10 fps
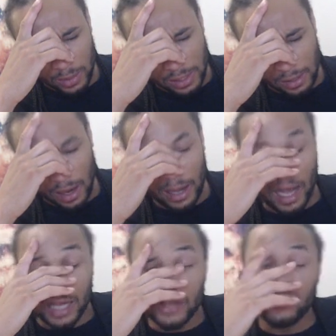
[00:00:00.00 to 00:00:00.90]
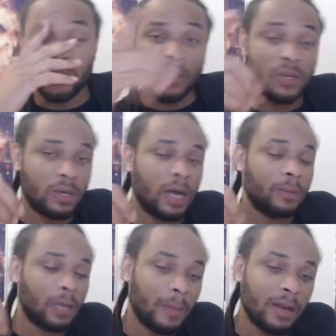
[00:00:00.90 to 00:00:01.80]
was I, I knew this would
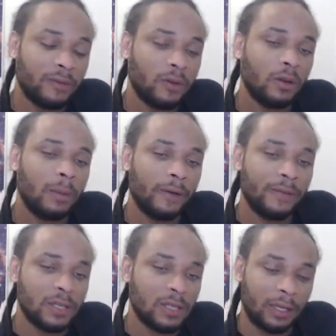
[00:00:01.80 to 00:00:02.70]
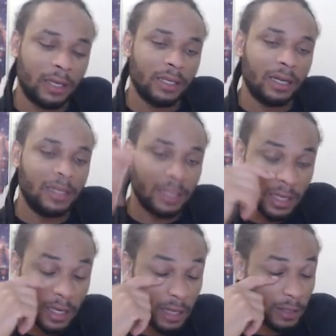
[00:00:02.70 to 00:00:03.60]
happen. I made a video about this, I, I
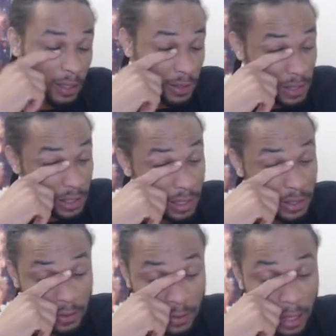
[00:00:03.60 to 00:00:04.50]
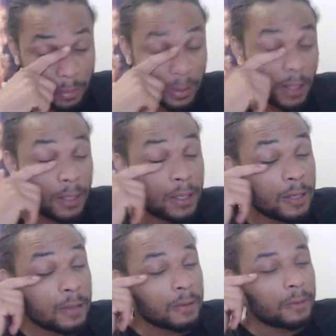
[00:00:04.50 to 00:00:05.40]
deleted it, I was silly to do that, but
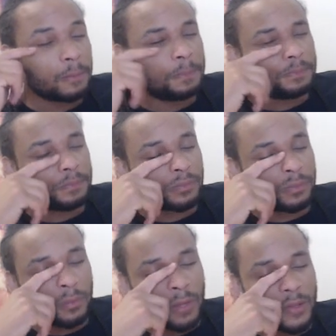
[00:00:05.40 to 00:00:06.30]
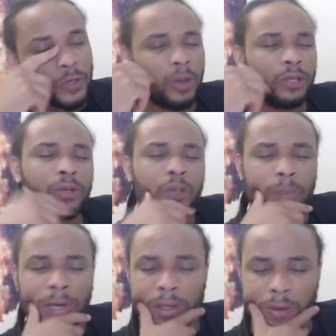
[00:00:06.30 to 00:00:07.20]
this one
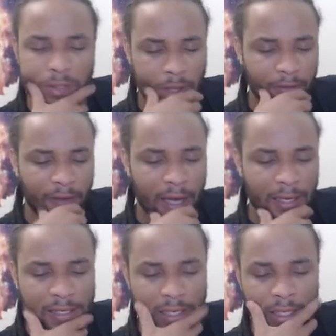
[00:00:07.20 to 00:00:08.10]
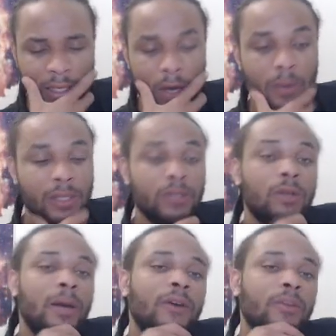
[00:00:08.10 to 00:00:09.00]
YouTuber, a long-time fan, said that, oh, it's not
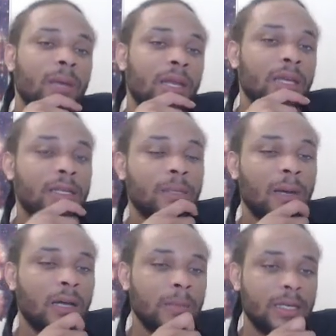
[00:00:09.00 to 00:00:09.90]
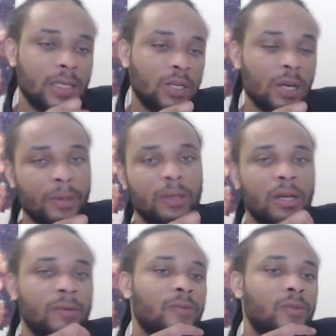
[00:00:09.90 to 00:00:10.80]
about the meaning, it's about a message. I'm going to
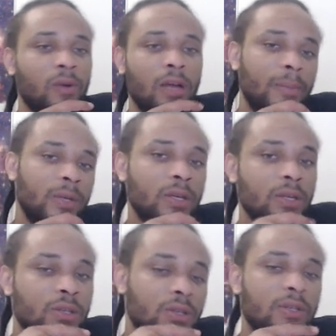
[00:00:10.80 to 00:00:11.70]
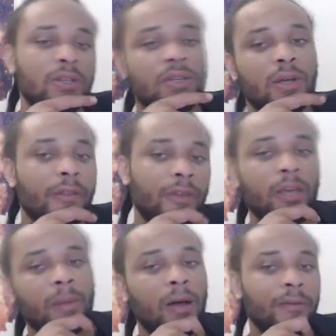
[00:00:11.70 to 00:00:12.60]
unsubscribe because you, don't think
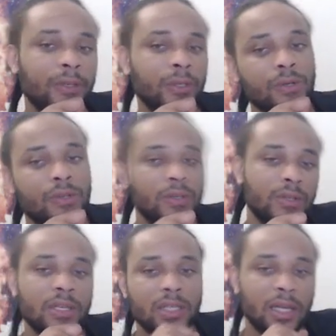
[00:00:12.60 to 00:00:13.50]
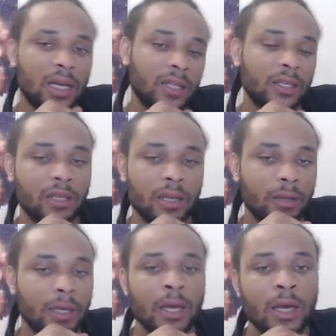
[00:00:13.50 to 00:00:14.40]
about views and this, that, and then the
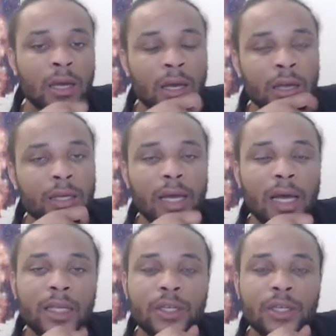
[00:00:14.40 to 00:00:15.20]
other. Yeah,